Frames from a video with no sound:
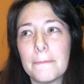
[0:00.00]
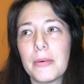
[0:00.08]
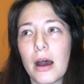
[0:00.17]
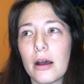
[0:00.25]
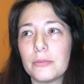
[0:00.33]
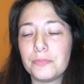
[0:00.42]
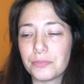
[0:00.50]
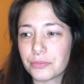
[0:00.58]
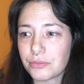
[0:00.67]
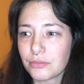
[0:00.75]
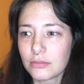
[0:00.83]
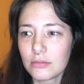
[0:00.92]
But
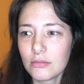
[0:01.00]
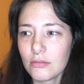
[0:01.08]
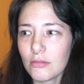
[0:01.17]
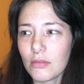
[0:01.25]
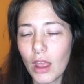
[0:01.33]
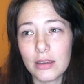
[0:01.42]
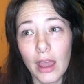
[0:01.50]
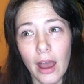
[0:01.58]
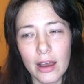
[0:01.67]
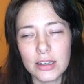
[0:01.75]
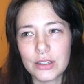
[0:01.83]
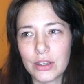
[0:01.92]

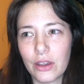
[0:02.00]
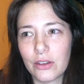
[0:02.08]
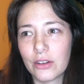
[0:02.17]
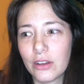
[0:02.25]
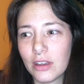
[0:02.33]
yeah, so